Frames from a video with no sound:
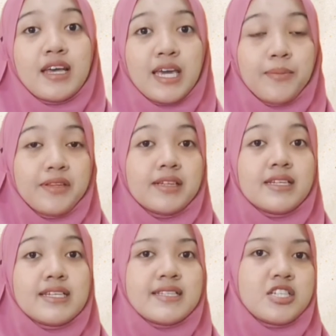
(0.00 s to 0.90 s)
capital
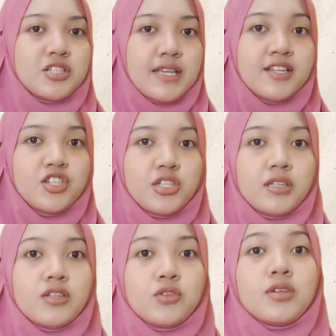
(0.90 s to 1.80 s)
is
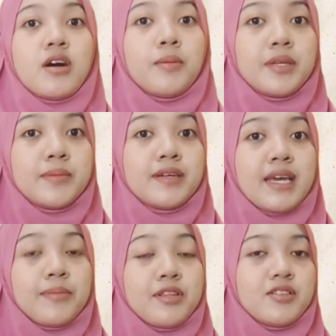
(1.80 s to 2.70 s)
essential to the optimal
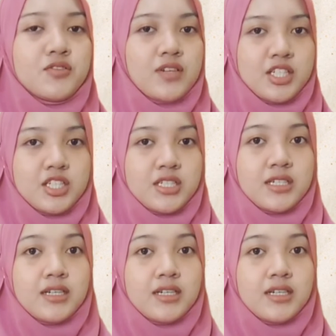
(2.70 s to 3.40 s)
capital structure.